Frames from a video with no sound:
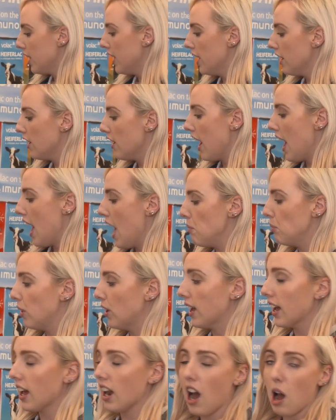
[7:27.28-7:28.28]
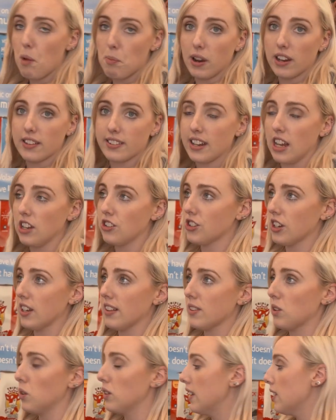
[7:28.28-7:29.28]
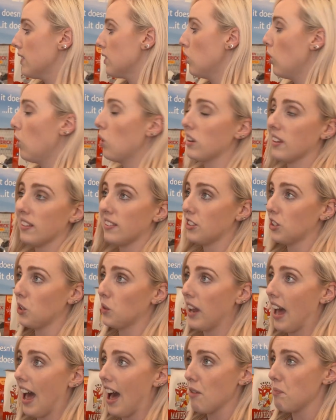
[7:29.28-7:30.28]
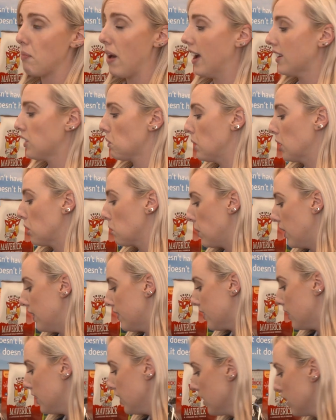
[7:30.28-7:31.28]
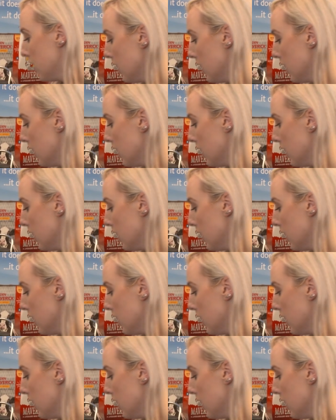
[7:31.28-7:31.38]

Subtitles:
here, and you can get hopper extensions. So this will release 2.5 bags of milk pacer.